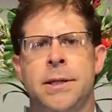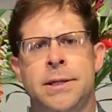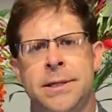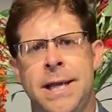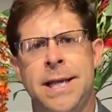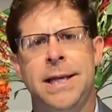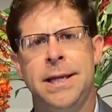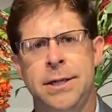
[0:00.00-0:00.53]

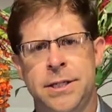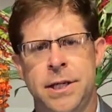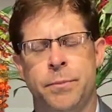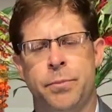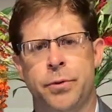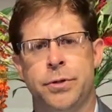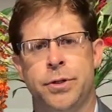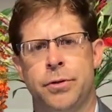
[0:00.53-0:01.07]
taking
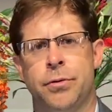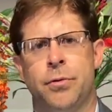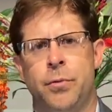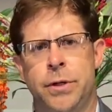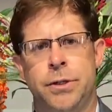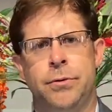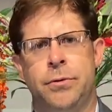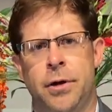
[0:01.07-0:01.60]
temperature
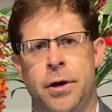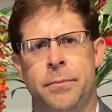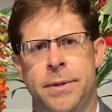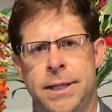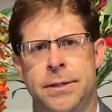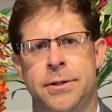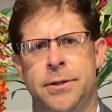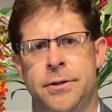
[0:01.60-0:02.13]
when you come
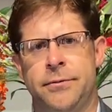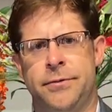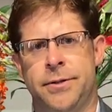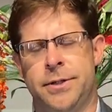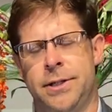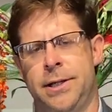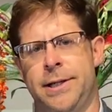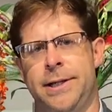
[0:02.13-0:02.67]
into the
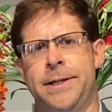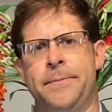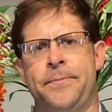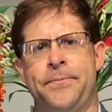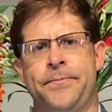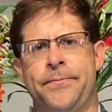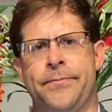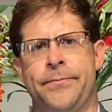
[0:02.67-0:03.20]
facility,
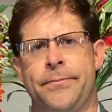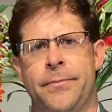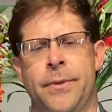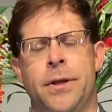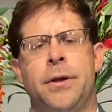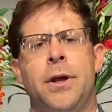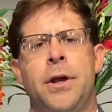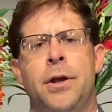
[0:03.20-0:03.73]

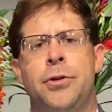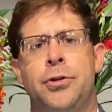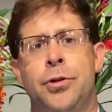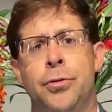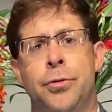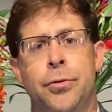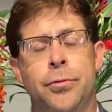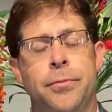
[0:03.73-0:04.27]

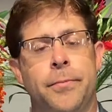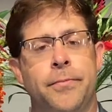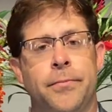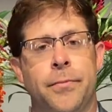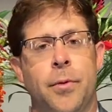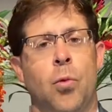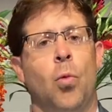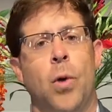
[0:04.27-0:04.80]
two,
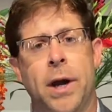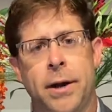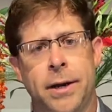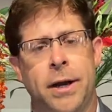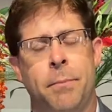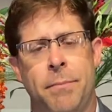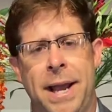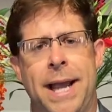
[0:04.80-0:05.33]

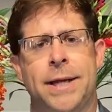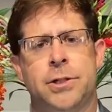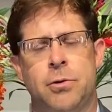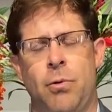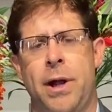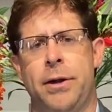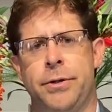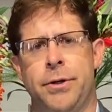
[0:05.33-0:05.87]
wearing a mask
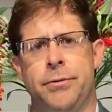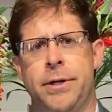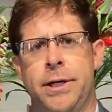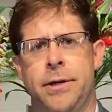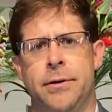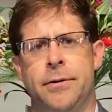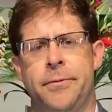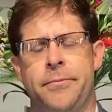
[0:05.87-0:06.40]
while you're
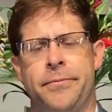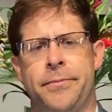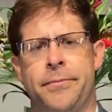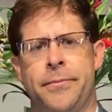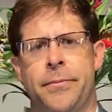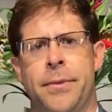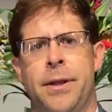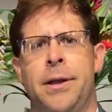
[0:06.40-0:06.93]
here,
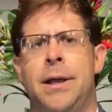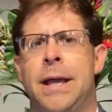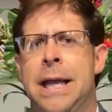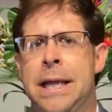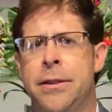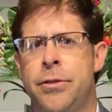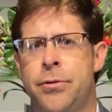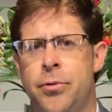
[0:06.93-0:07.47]

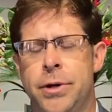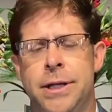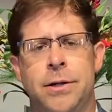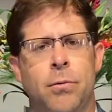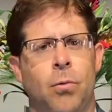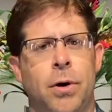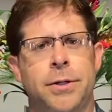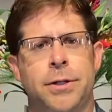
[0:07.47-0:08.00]
and three,
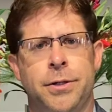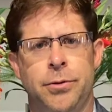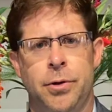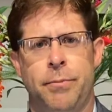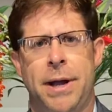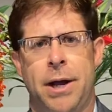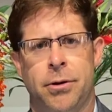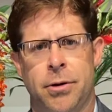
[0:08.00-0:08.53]
what to do
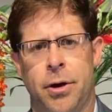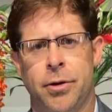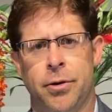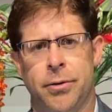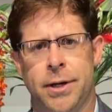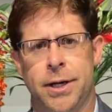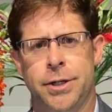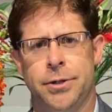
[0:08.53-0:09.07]
about
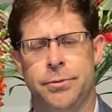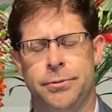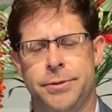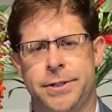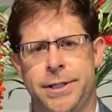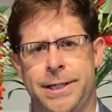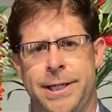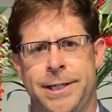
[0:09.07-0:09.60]
congregational
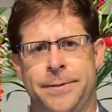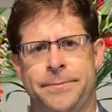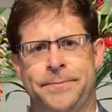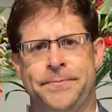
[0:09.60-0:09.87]
singing.